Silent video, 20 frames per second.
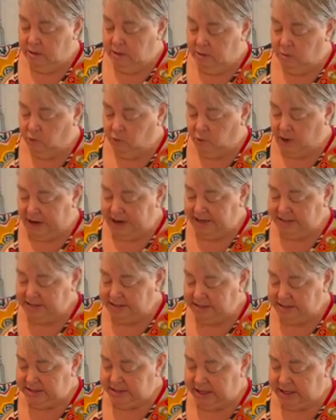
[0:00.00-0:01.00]
rice
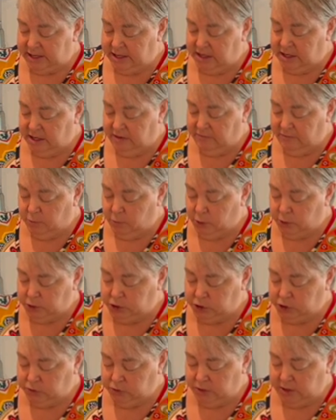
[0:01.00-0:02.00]
has got enough
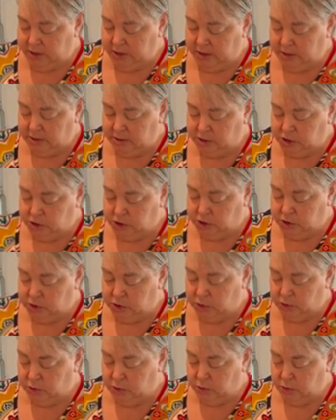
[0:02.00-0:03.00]
moisture there
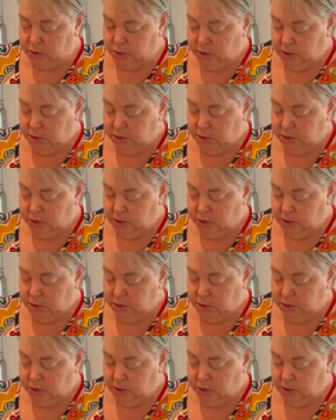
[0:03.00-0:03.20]
to